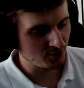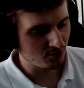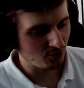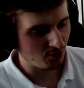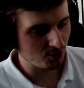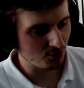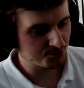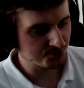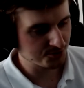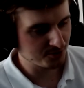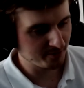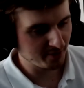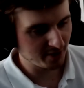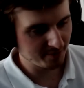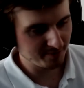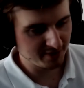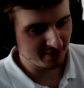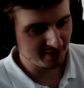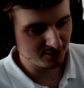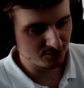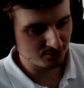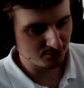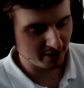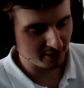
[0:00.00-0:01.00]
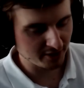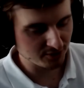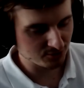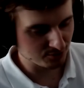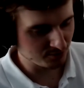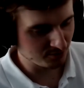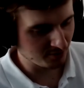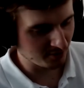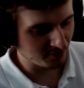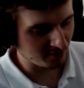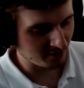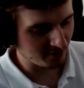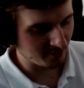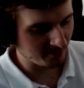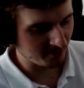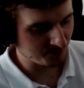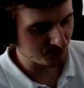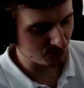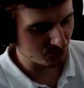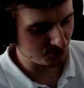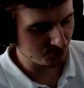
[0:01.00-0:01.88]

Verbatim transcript: also maybe try to um,